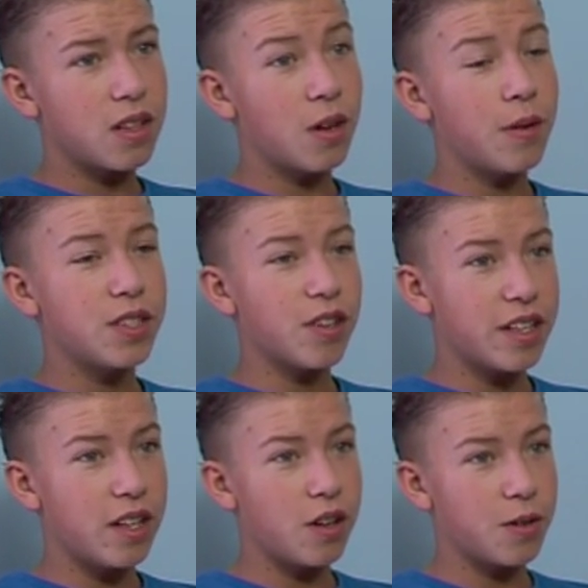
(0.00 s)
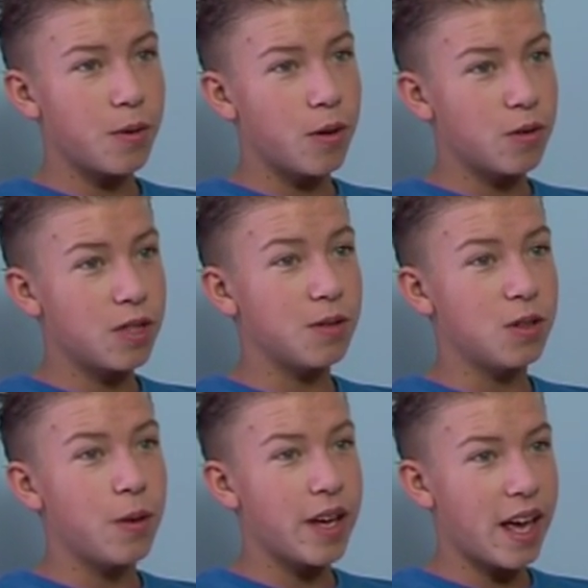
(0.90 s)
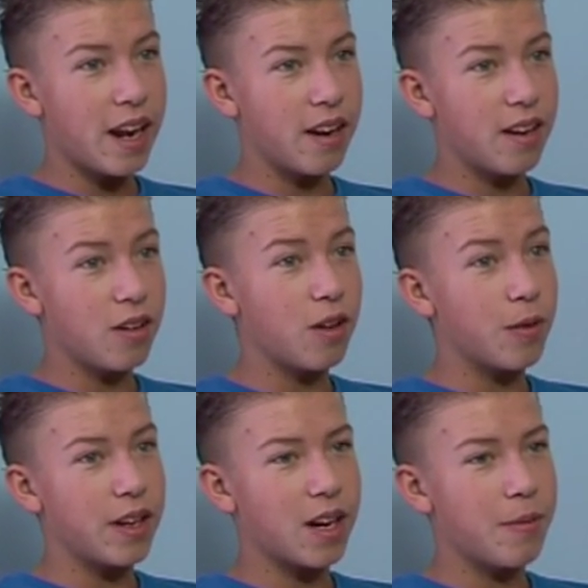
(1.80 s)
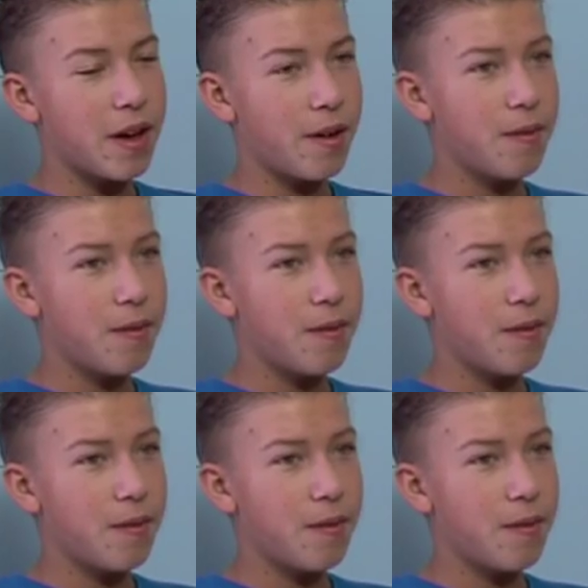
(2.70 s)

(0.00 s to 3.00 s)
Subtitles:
No, I went straight to the hospital because it was the weekend, like when it come out.